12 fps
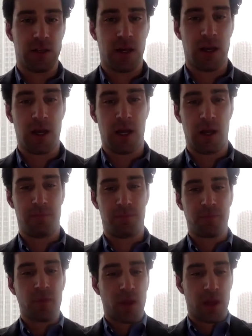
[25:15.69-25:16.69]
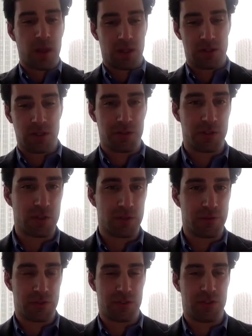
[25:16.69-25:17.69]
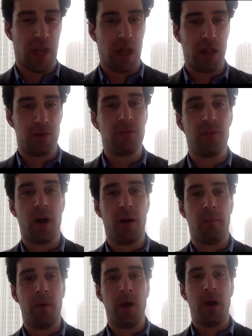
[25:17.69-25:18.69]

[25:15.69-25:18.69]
and consulting services talent from